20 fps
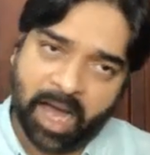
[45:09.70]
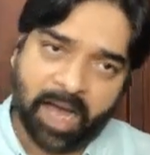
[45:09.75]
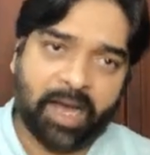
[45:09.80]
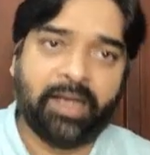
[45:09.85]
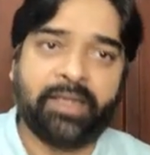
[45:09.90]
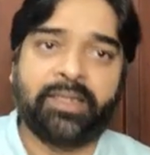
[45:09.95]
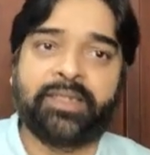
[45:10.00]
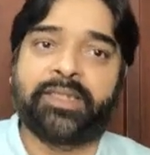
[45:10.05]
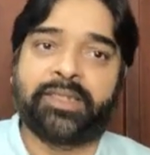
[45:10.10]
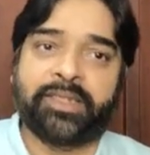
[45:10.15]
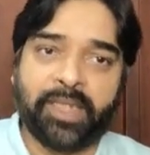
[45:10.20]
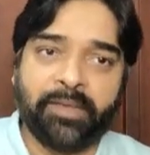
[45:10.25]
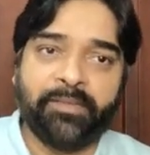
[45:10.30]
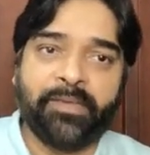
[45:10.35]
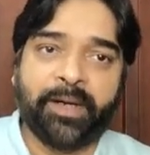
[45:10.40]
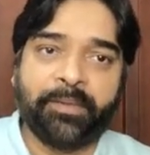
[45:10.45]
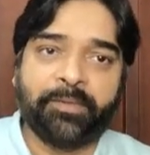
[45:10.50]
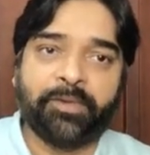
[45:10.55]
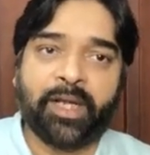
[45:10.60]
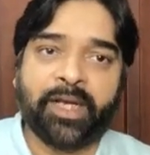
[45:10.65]
Still we
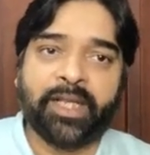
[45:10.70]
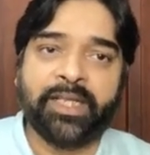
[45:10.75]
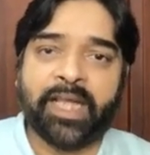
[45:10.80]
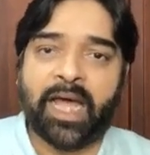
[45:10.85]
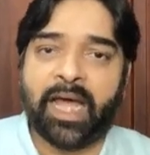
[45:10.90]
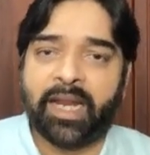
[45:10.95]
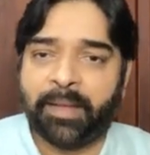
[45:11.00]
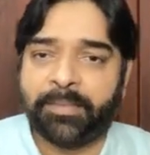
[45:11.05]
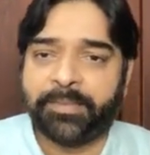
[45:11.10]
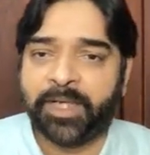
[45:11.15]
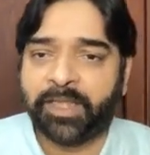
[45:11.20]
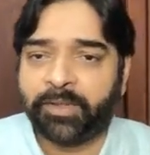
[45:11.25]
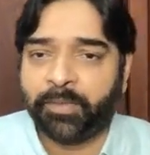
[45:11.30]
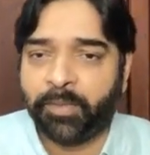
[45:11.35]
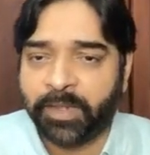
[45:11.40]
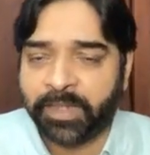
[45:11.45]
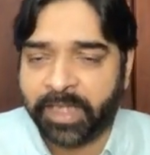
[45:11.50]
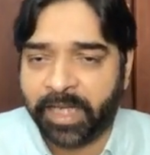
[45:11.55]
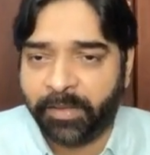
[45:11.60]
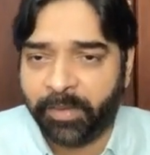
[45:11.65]
have to arrange our object.
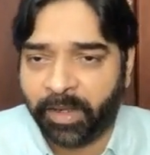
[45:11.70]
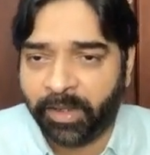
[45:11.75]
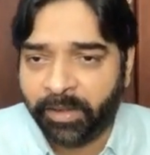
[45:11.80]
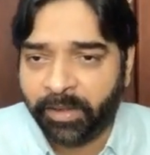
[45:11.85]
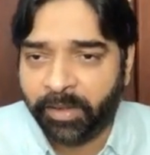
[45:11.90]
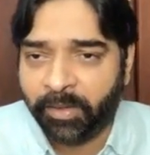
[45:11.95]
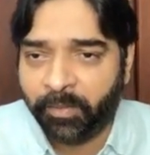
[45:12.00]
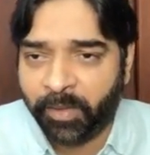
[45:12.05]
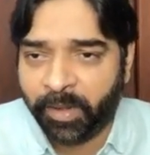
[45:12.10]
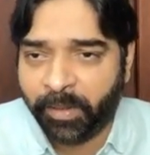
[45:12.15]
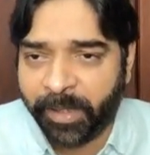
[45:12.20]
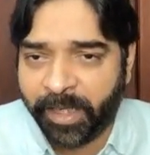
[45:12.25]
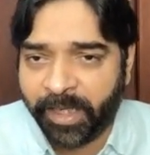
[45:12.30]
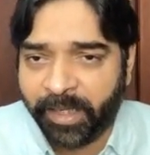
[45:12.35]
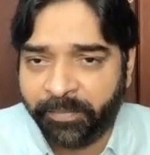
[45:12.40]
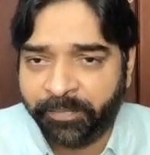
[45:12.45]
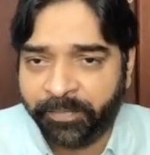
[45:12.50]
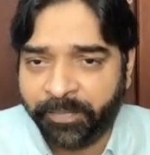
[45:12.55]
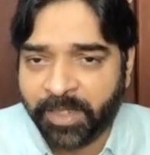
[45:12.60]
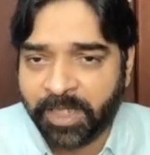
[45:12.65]
We'll say what? Will be,
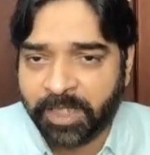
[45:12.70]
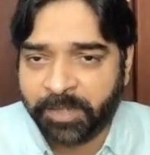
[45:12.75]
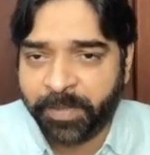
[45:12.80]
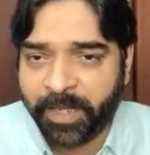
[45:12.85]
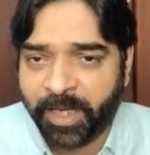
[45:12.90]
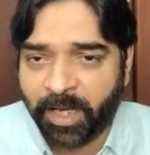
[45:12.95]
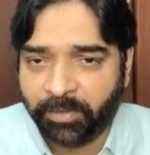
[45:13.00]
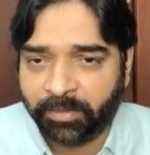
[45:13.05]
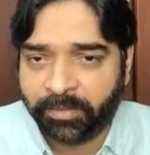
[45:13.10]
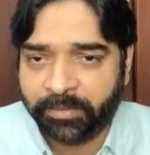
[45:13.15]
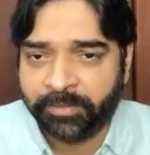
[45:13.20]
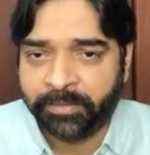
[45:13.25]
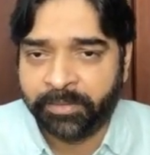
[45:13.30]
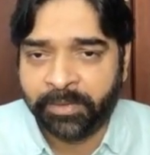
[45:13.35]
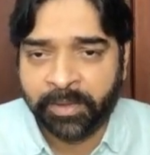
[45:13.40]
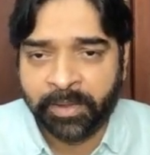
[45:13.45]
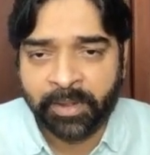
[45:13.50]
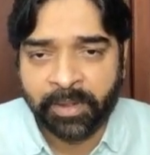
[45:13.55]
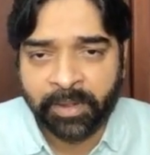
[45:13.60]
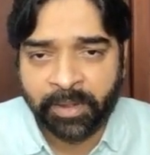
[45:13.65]
speak out.
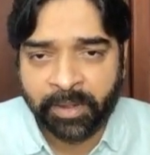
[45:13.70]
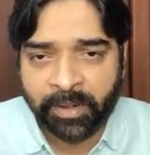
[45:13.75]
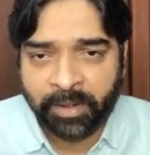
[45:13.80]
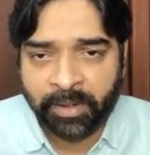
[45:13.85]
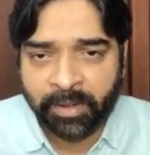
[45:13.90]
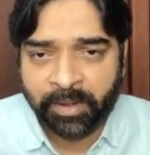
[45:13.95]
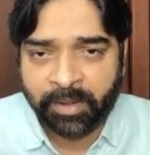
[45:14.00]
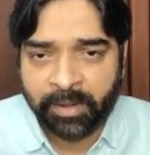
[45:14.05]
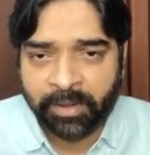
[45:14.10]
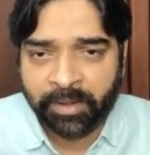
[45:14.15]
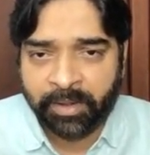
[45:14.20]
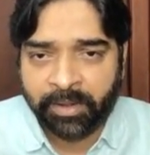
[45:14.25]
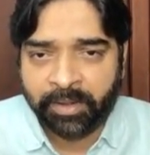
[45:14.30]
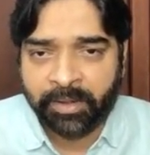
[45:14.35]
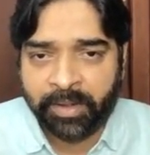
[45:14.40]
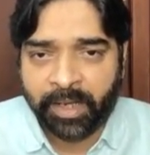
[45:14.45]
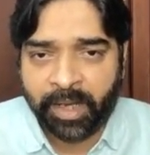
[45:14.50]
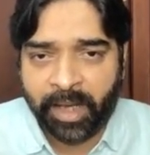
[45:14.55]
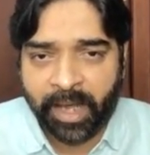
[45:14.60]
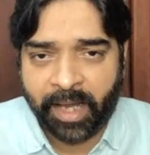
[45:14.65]

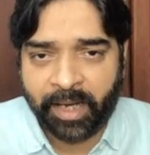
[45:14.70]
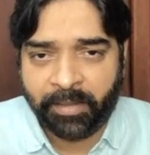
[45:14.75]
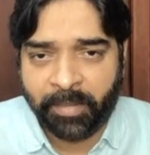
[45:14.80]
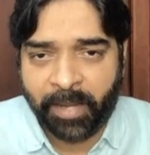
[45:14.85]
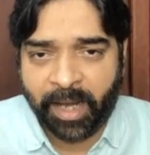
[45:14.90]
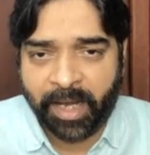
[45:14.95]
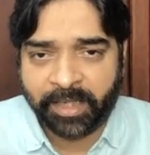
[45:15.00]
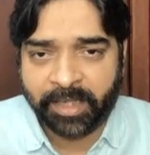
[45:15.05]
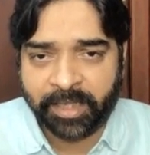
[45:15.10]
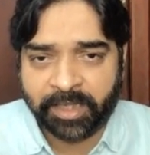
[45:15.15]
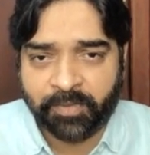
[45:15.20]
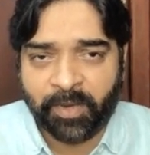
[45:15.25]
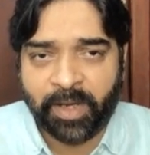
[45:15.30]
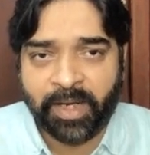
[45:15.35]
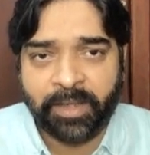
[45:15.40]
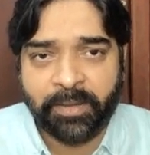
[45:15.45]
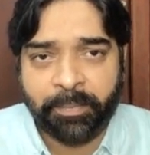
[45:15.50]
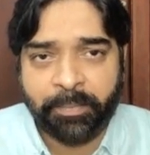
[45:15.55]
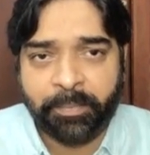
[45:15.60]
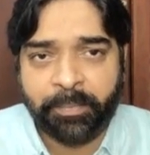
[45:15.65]
N minus
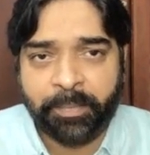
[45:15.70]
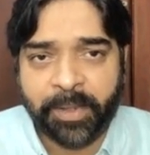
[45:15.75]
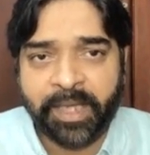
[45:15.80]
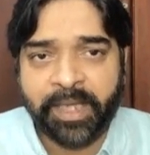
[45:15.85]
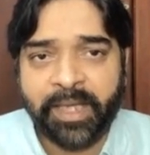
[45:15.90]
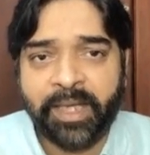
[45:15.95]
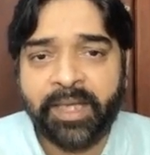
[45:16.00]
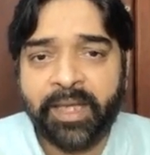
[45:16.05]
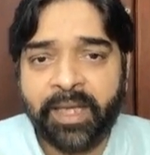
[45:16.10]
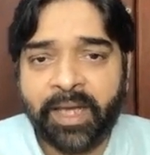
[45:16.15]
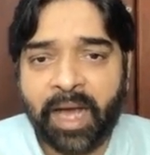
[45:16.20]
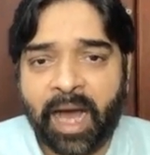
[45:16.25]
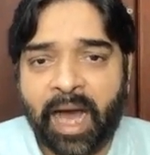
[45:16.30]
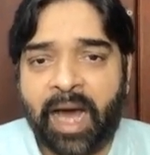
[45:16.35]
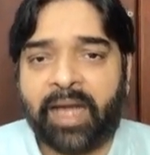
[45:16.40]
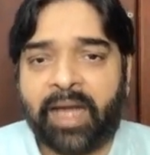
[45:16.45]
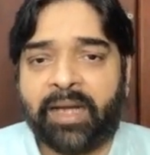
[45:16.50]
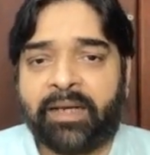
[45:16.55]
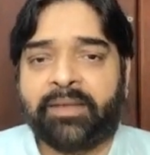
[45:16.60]
1 PR.